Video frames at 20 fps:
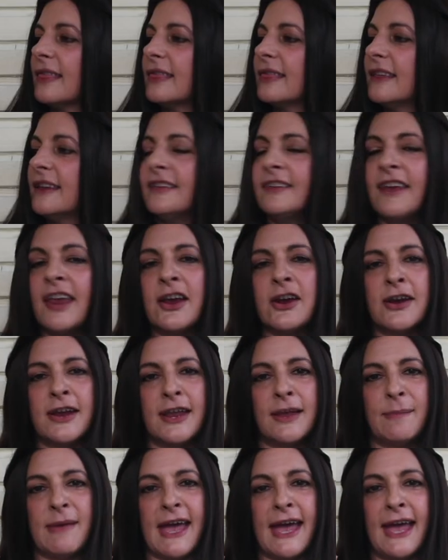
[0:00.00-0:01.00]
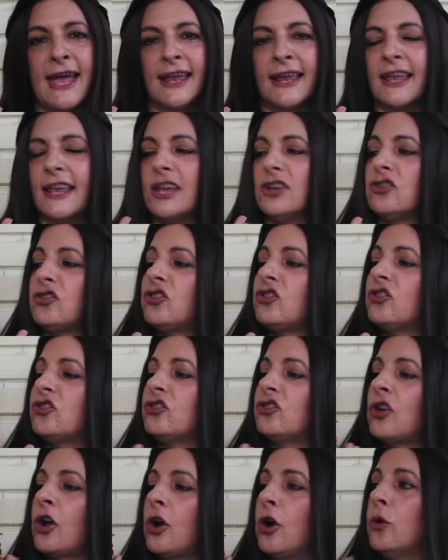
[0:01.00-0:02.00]
This carrying bag is
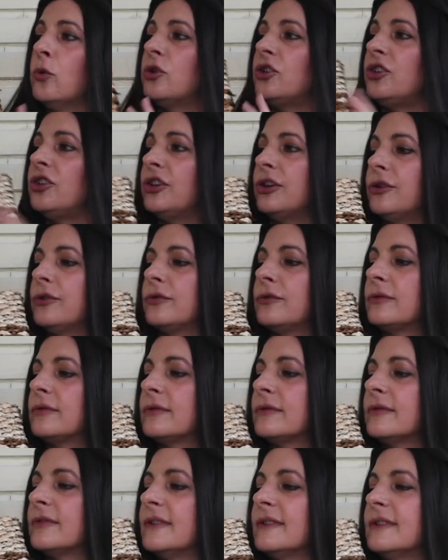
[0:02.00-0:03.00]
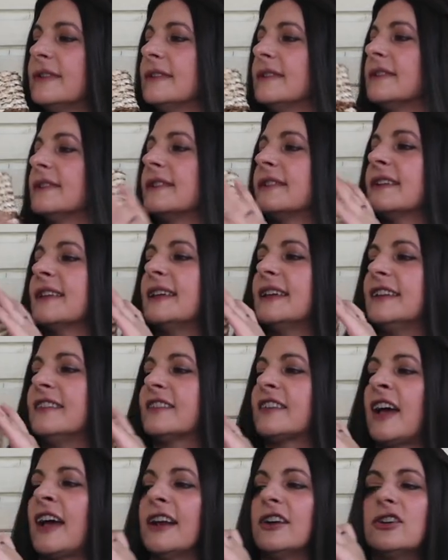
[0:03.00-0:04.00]
so cute.
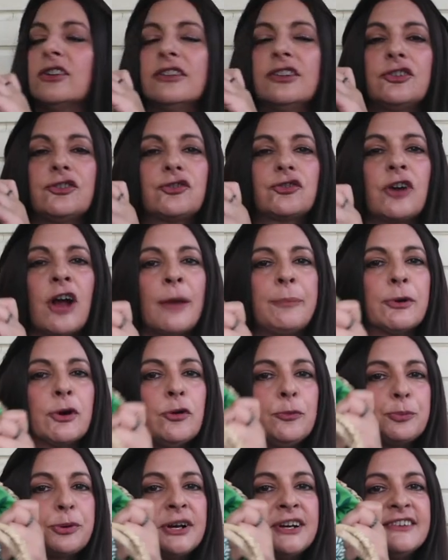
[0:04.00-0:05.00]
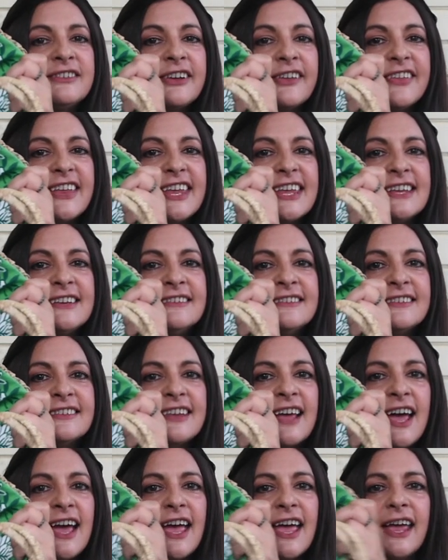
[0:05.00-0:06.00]
It's got little tropical print on the
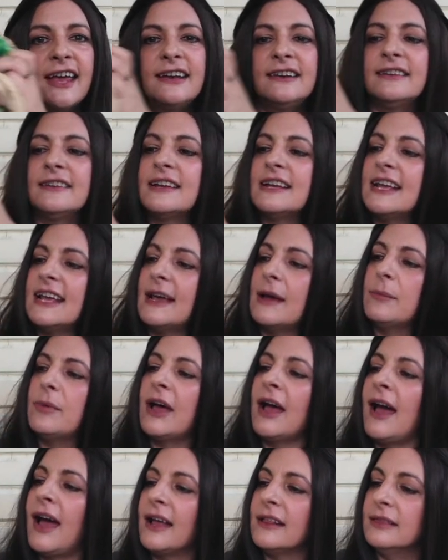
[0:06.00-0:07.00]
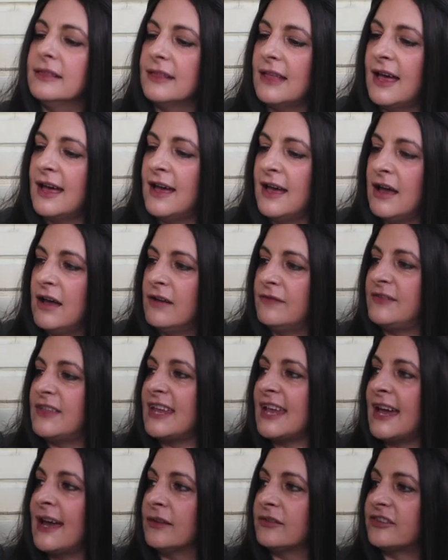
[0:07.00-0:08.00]
inside. I love
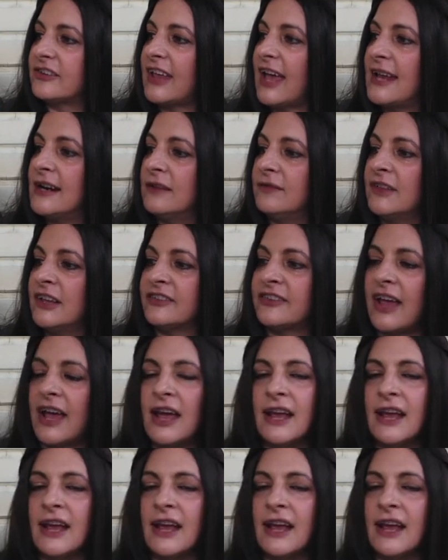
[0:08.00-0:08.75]
the outside of this.